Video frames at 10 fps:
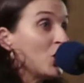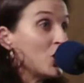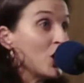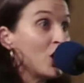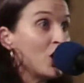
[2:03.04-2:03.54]

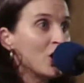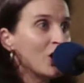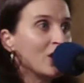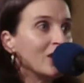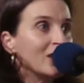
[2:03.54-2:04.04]

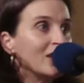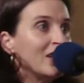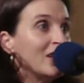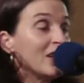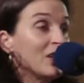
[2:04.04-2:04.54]
till
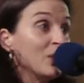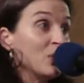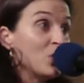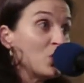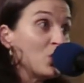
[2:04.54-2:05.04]
there
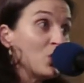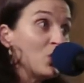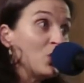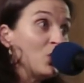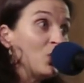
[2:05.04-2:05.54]
was
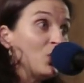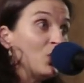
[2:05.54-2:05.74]
you.